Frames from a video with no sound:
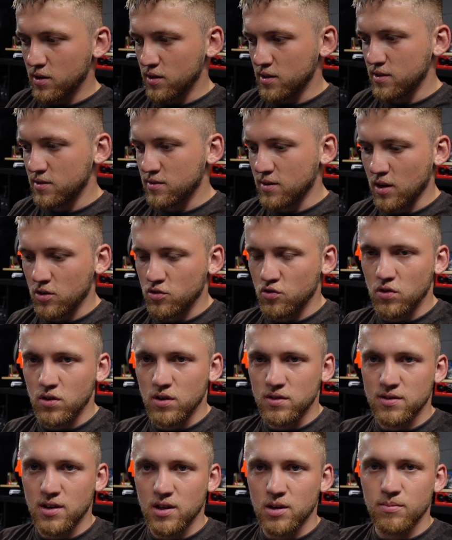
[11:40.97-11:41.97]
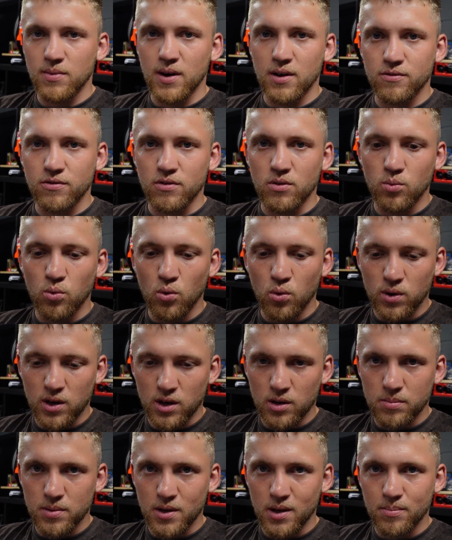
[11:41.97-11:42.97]
I need to try and take him out for a walk
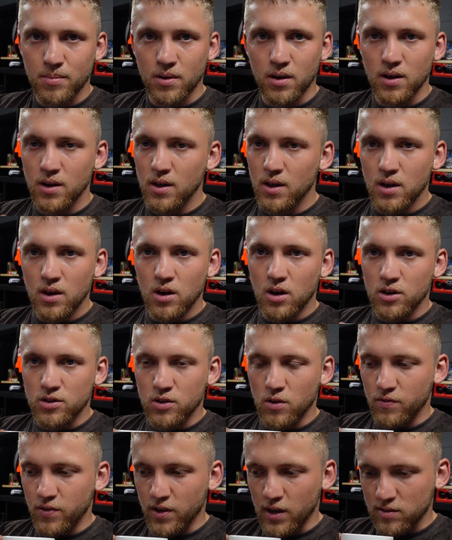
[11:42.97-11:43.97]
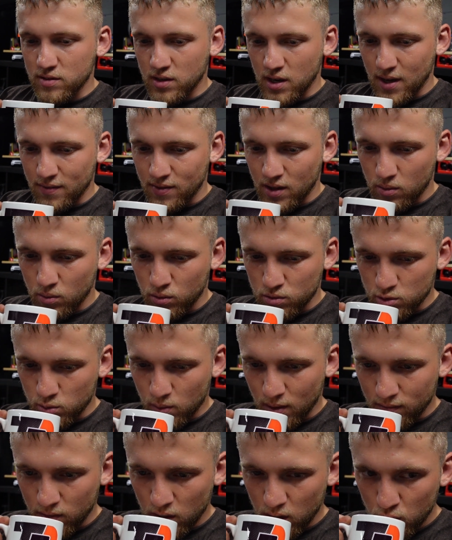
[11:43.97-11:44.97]
in a bit, but I don't think he's going to have that
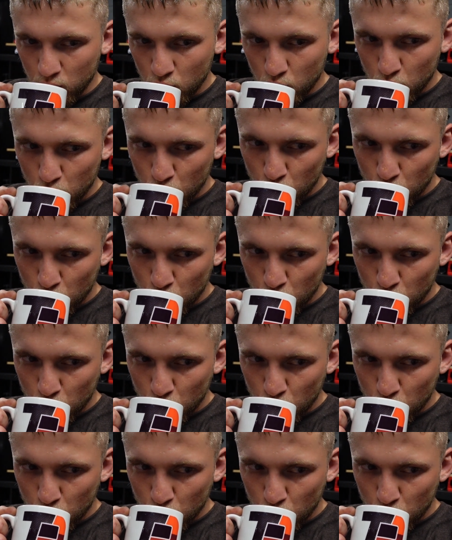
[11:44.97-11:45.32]
whatsoever.